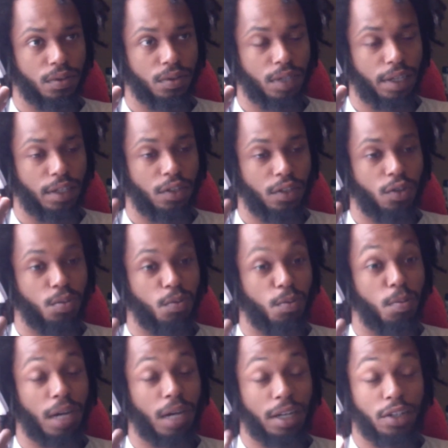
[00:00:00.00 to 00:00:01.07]
I can do
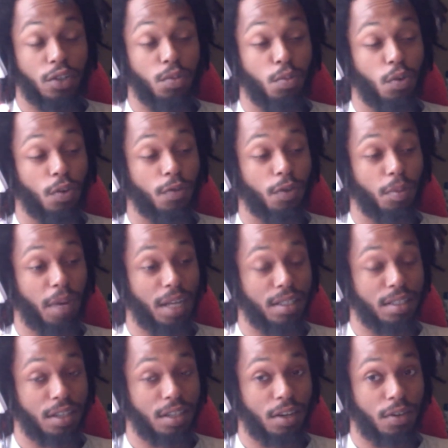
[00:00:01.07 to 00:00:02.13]
I can do more for
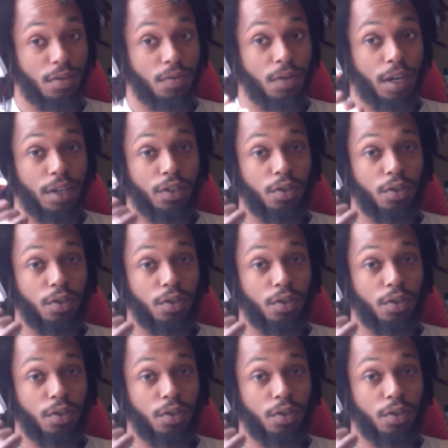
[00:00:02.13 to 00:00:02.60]
myself. I can do